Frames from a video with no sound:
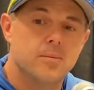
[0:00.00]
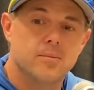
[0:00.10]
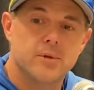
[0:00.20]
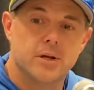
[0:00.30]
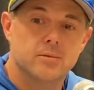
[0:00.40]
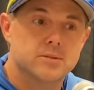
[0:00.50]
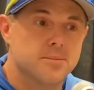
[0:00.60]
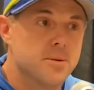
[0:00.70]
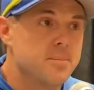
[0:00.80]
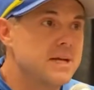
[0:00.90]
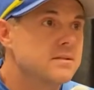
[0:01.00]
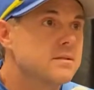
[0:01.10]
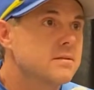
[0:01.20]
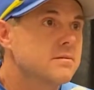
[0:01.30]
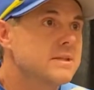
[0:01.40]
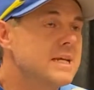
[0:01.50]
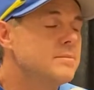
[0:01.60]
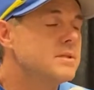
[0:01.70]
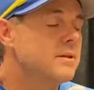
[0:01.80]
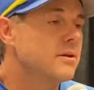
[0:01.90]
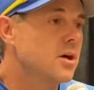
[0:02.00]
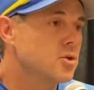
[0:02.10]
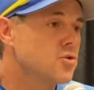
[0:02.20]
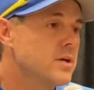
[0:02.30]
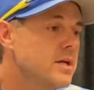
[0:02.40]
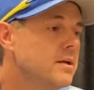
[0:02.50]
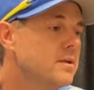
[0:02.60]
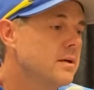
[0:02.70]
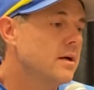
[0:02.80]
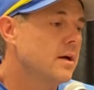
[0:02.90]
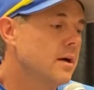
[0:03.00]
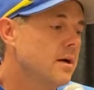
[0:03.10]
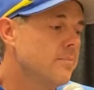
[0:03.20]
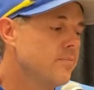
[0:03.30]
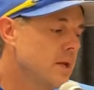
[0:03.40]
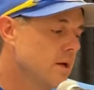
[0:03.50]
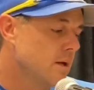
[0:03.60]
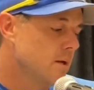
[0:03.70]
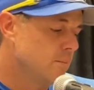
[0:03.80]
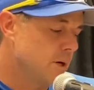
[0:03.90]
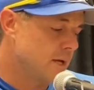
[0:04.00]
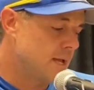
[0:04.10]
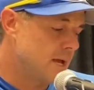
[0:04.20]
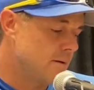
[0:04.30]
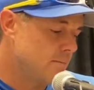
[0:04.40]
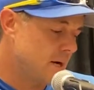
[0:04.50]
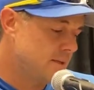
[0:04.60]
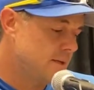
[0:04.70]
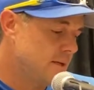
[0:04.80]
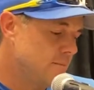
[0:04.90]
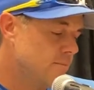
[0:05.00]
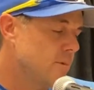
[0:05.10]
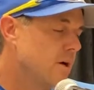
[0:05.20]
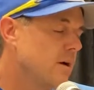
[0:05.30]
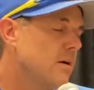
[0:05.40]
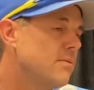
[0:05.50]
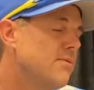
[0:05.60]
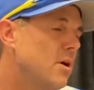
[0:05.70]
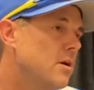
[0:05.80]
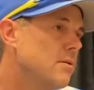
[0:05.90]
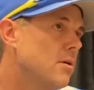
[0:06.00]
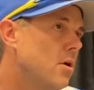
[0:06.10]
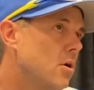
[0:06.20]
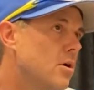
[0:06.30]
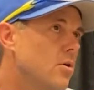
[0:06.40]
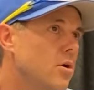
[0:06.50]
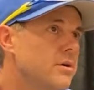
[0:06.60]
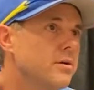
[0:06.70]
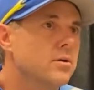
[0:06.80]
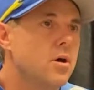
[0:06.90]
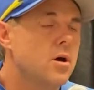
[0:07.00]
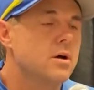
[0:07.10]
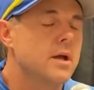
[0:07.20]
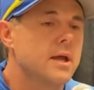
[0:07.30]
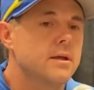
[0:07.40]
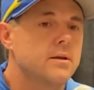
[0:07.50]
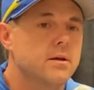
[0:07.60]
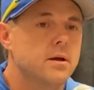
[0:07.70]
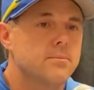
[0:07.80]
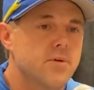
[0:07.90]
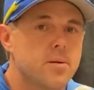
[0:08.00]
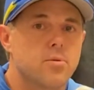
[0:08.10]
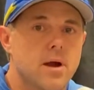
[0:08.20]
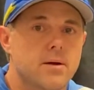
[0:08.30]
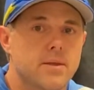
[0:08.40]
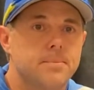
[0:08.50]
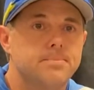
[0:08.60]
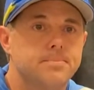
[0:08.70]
You know, some of the best teams in the country. But again, my team fought hard all year long, and I'm very proud of them.